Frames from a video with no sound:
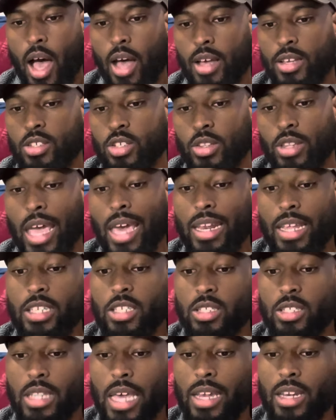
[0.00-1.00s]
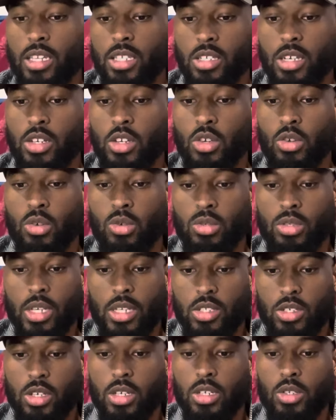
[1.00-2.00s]
So that is good news.
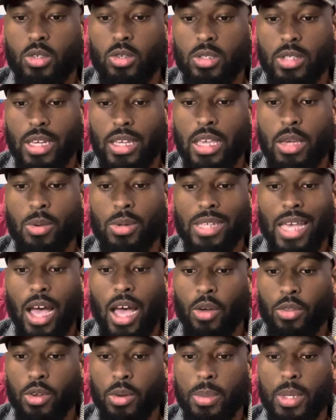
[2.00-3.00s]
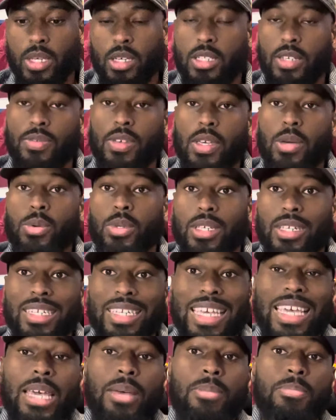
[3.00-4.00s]
That's good news that he was out there, because if he was a
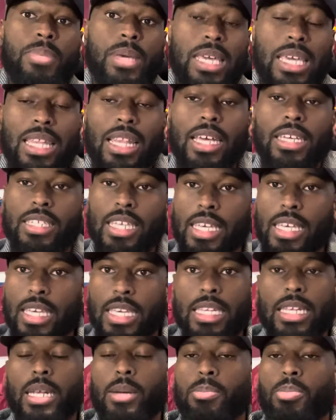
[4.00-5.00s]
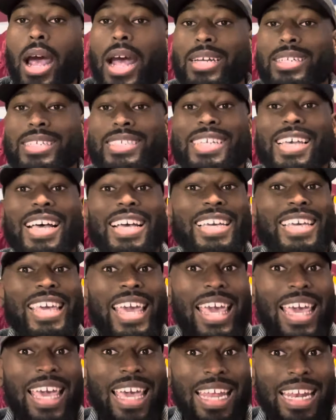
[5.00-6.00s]
DNP, like say he didn't practice
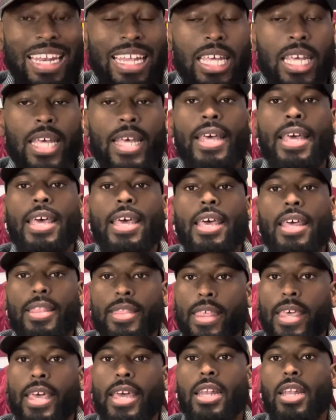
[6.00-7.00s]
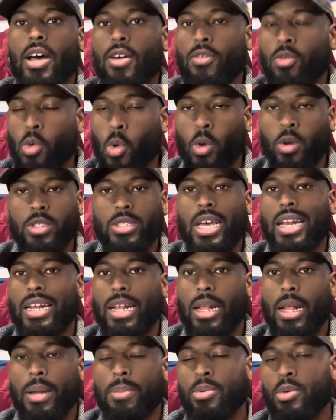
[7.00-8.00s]
again, then of course
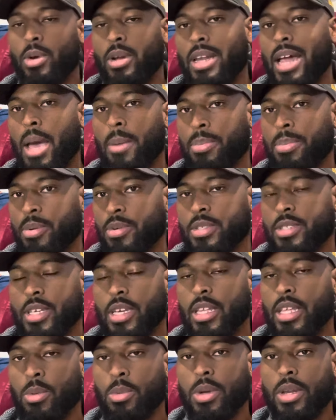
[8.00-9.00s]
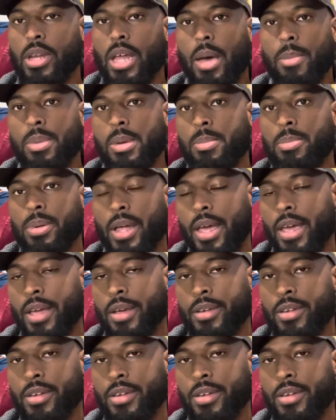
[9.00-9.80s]
99.9% he would not be playing.